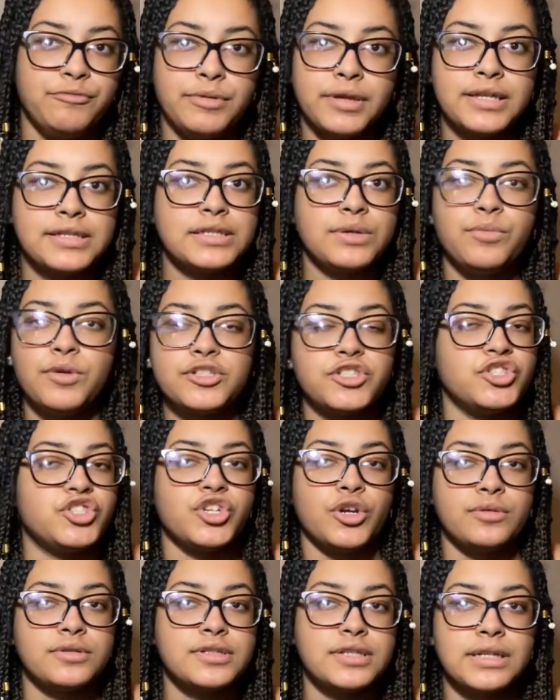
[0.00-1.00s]
because it wasn't
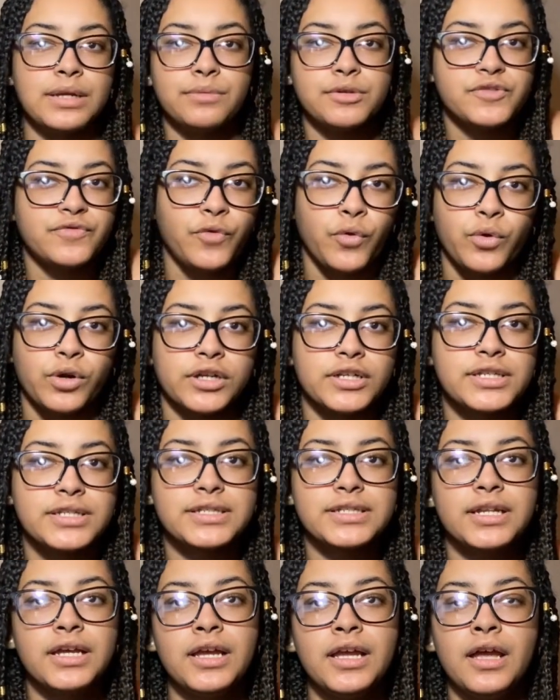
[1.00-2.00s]
chosen, it was
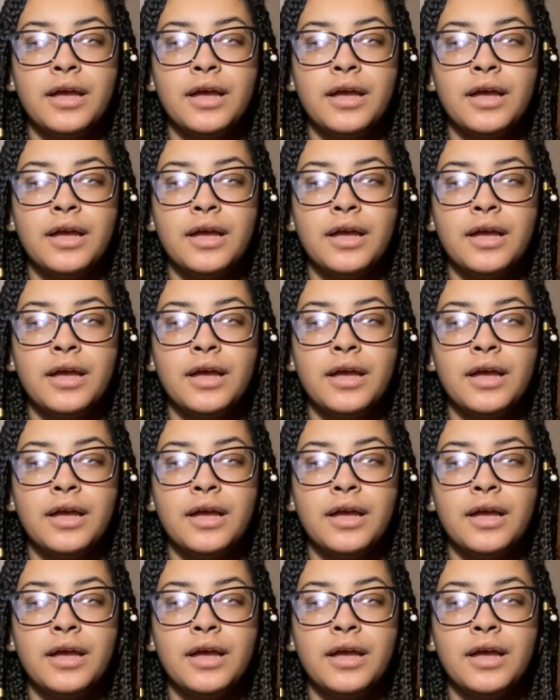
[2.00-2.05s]
forced.